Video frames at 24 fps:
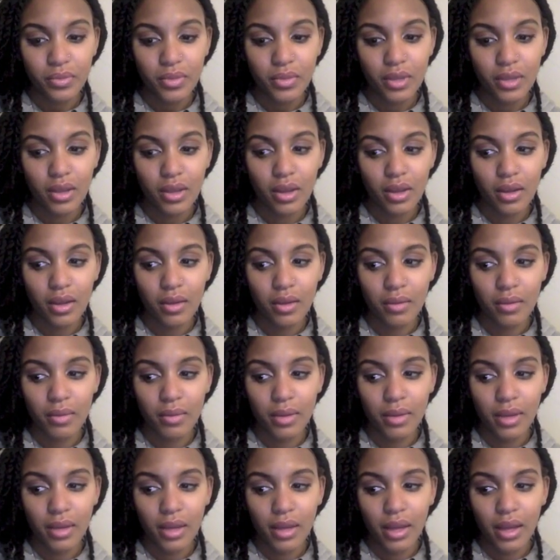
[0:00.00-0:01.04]

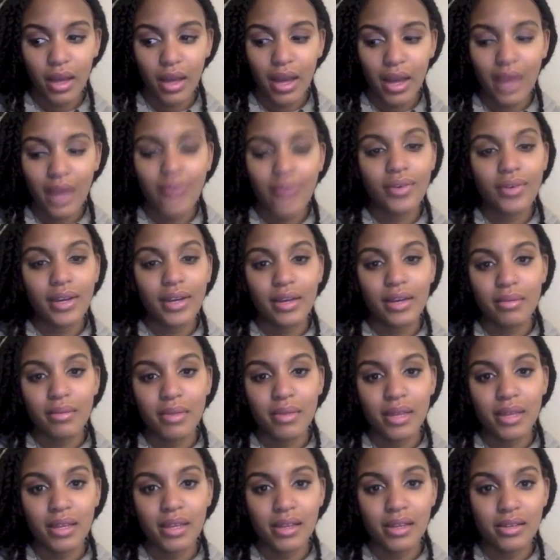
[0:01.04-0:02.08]
I'd
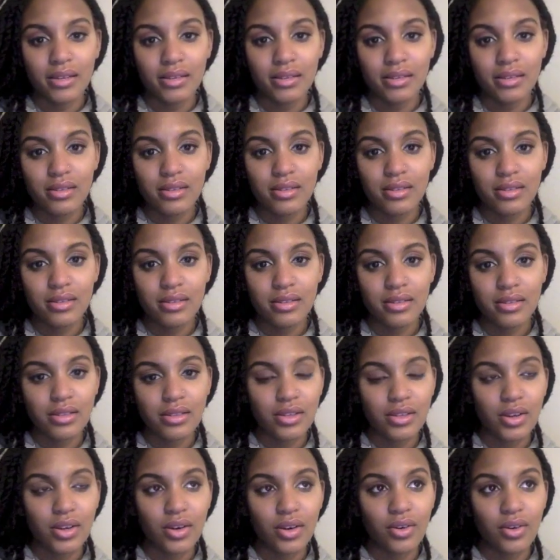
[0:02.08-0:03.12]
recommend,
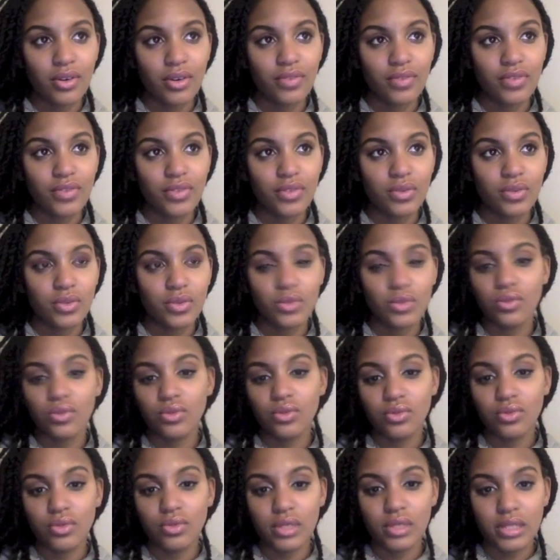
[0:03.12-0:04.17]
if you
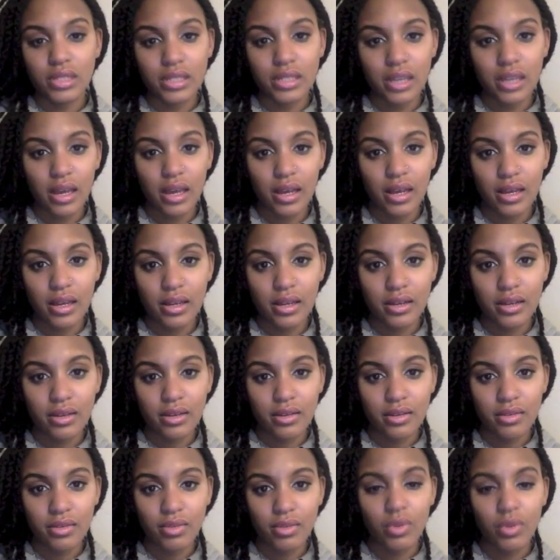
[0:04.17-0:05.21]
do decide,
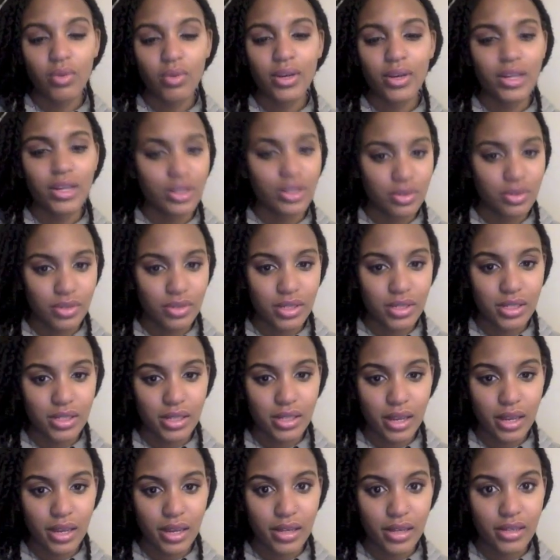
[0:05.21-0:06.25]
well, when you
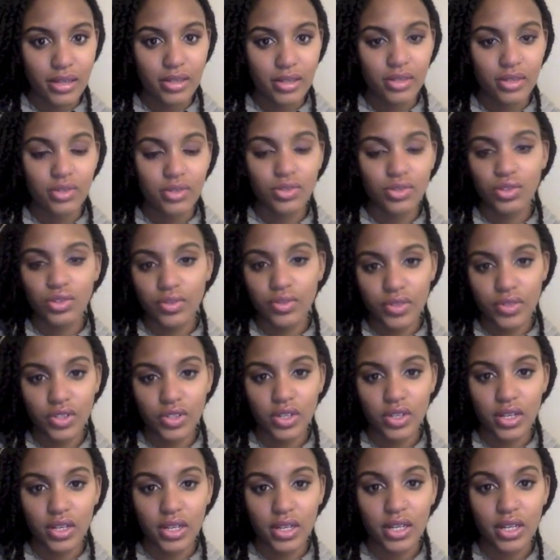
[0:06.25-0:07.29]
decide to lose your
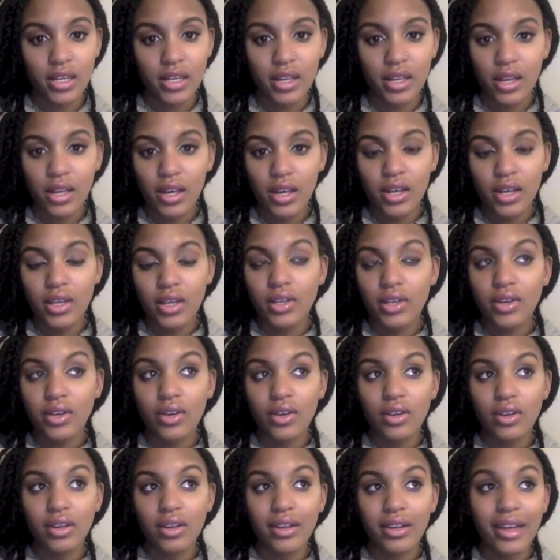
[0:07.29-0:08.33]
virginity,
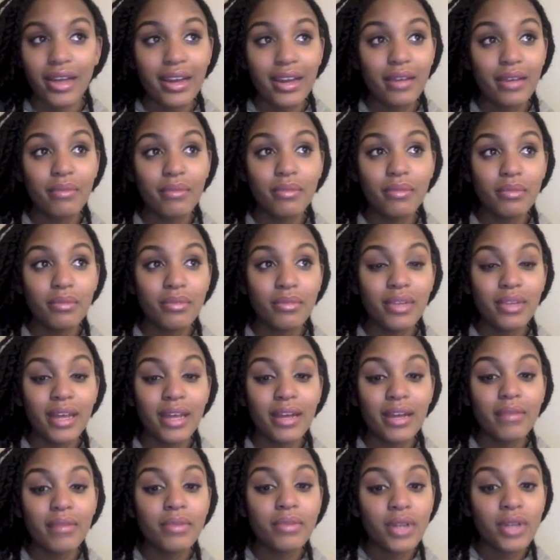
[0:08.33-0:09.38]
let
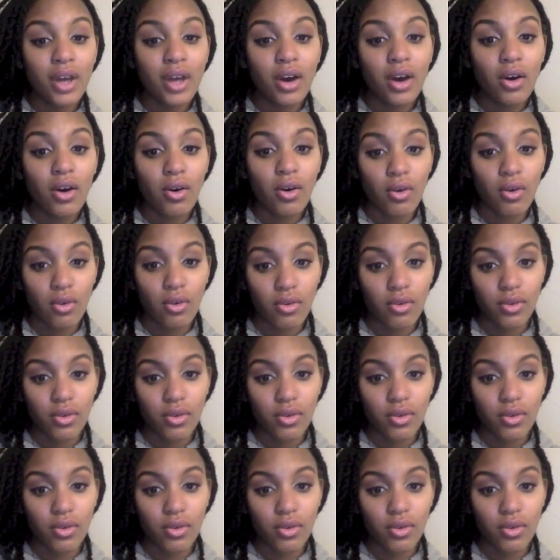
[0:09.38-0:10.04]
him know.